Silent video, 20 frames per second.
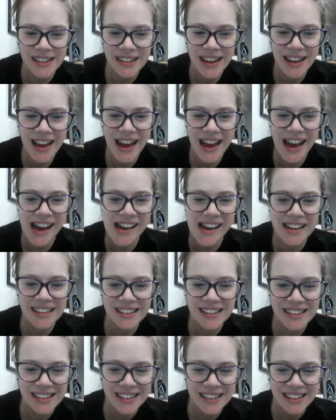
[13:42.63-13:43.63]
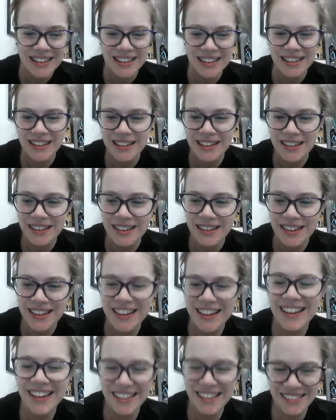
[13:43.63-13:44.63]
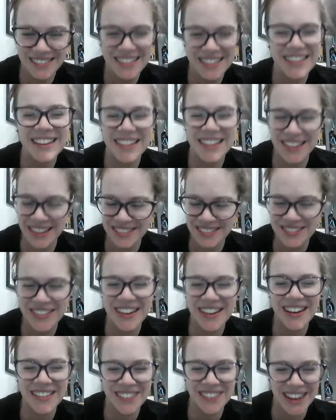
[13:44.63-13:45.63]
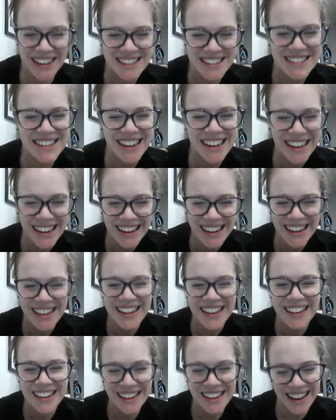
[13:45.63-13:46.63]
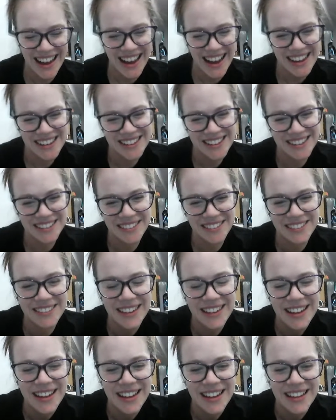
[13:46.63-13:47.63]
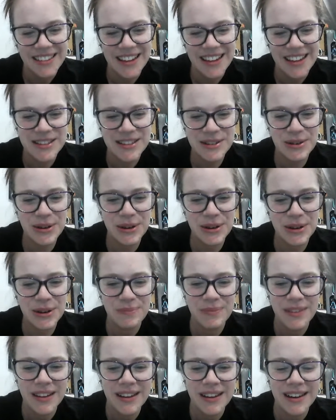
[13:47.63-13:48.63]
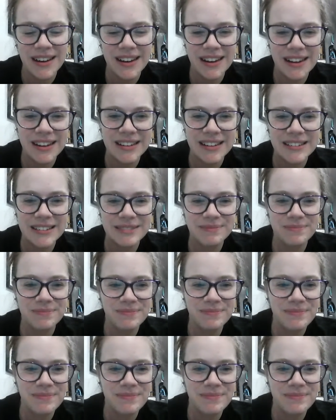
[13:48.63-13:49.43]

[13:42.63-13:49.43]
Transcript: Yeah. Yeah, very much. Yeah, so that's cool. Yeah.